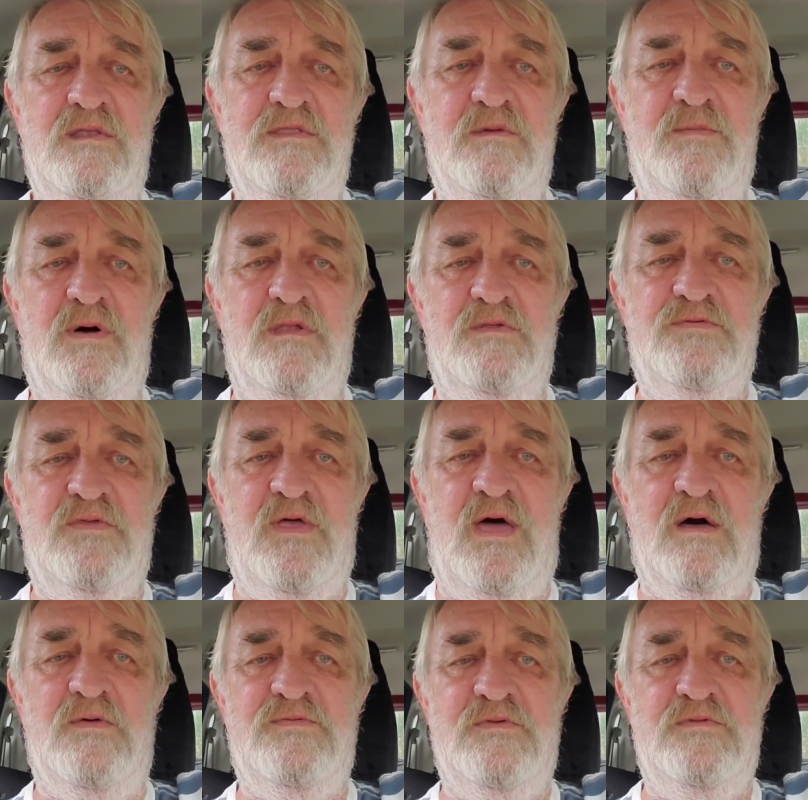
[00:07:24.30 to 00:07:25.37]
to build us a
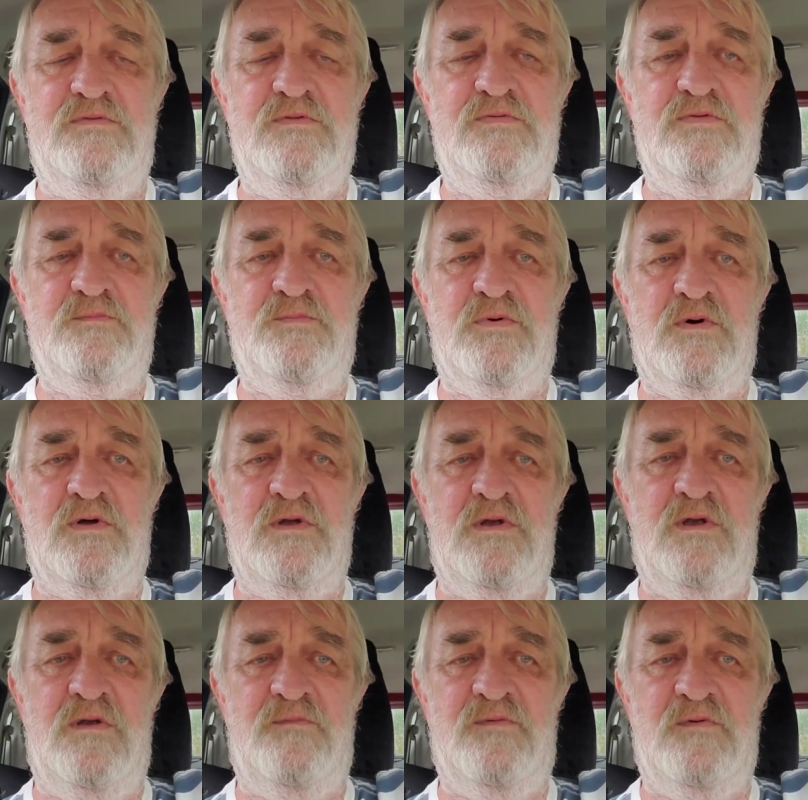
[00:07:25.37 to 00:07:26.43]
house and to support
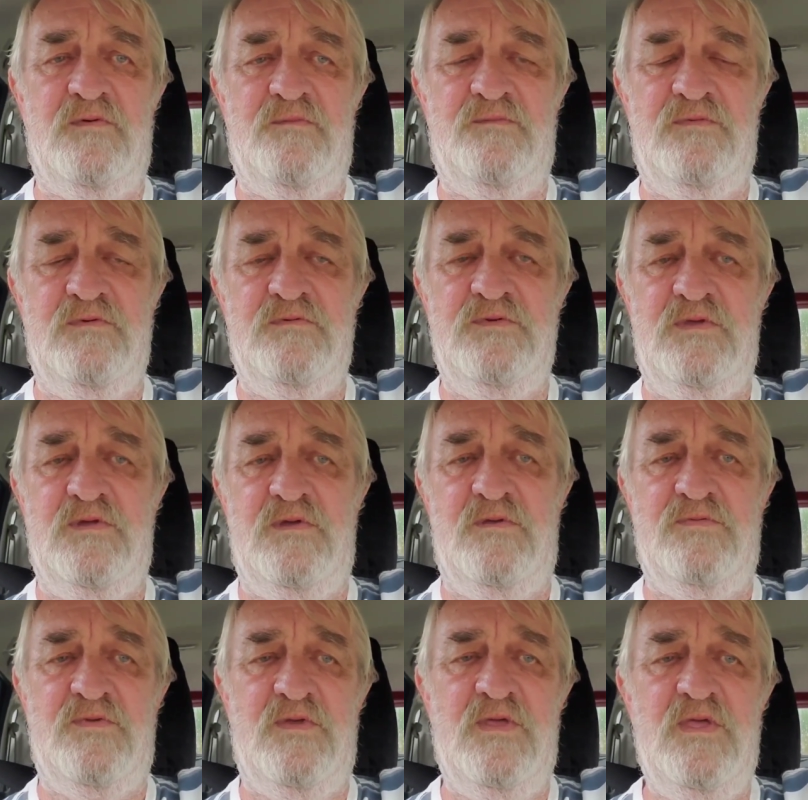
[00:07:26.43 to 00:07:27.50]
her for a few
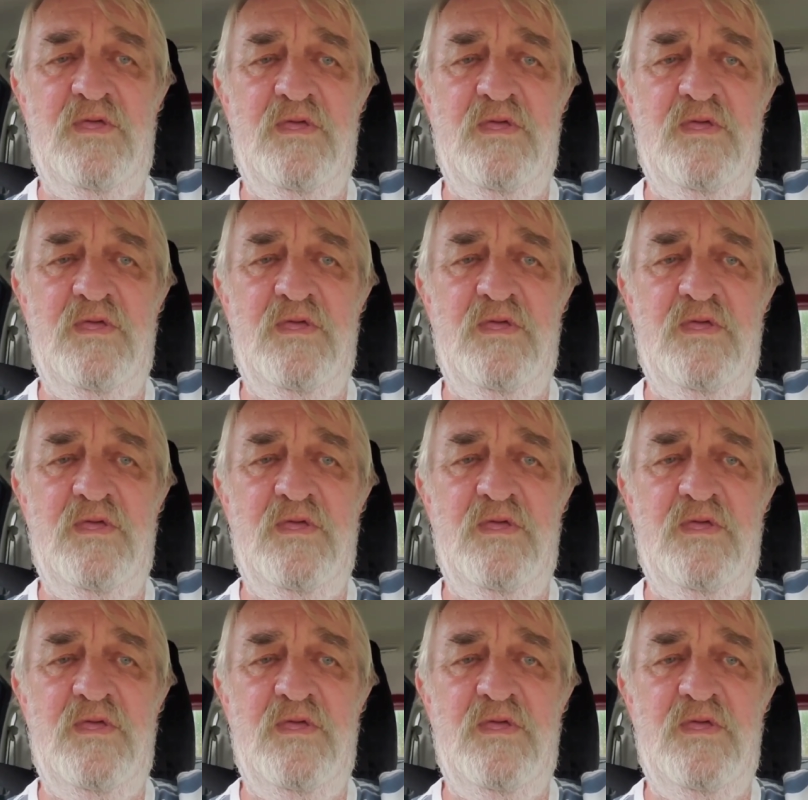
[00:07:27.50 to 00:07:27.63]
years.